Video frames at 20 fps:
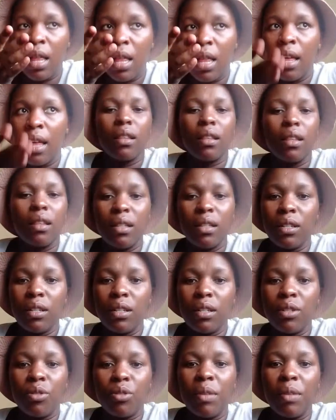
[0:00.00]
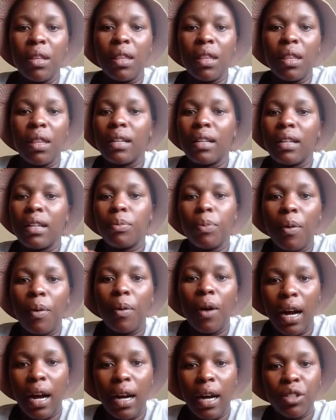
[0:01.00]
This is to mean that people are
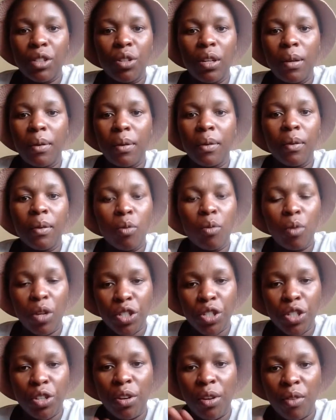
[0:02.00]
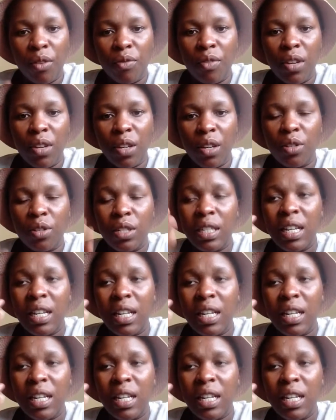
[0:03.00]
actually watching your videos